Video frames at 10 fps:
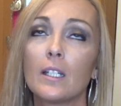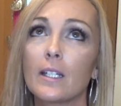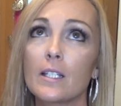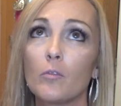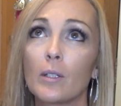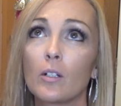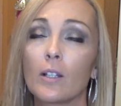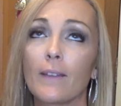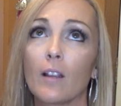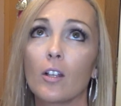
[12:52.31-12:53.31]
He hasn't even been
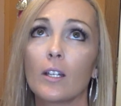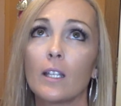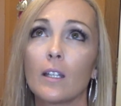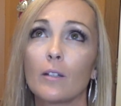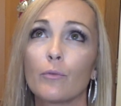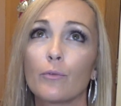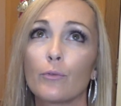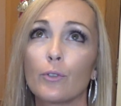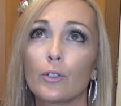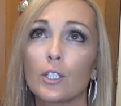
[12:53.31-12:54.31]
gone that long. He left
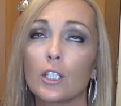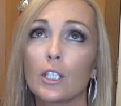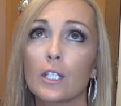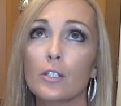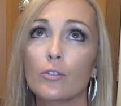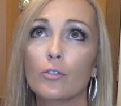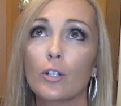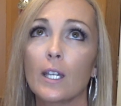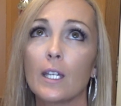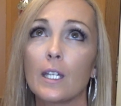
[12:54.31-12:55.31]

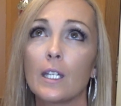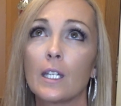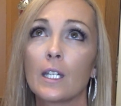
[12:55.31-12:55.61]
yesterday,